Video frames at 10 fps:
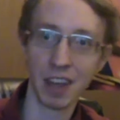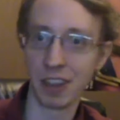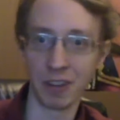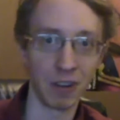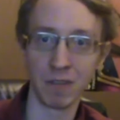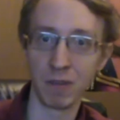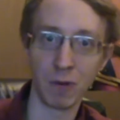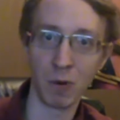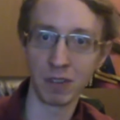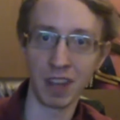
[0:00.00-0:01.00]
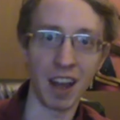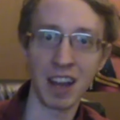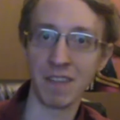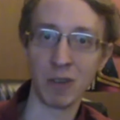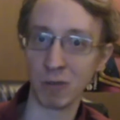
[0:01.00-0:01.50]
Third and fourth, I
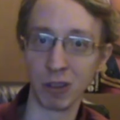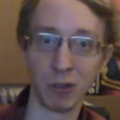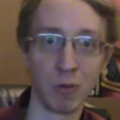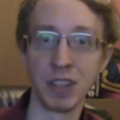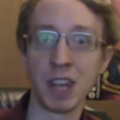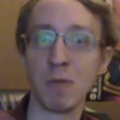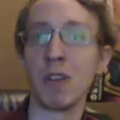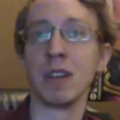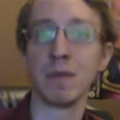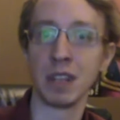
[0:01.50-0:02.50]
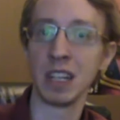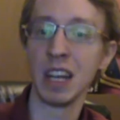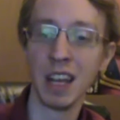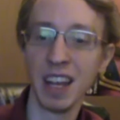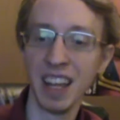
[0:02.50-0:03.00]
have no clue what they want to be.
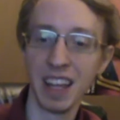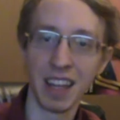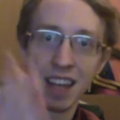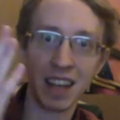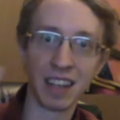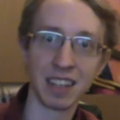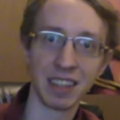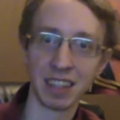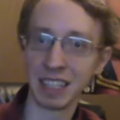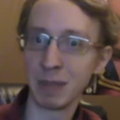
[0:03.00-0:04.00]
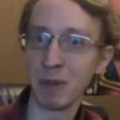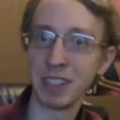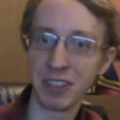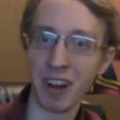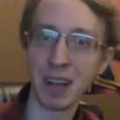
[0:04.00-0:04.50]
And this
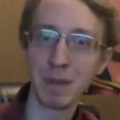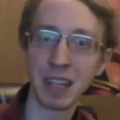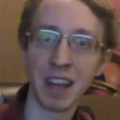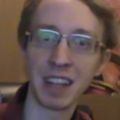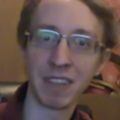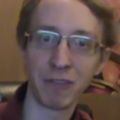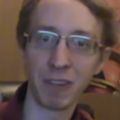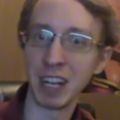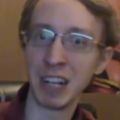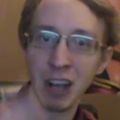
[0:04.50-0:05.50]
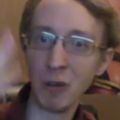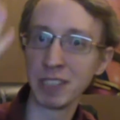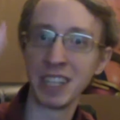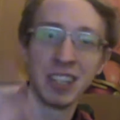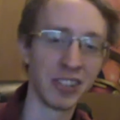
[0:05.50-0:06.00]
one's trying to be like friggin' Ghost in the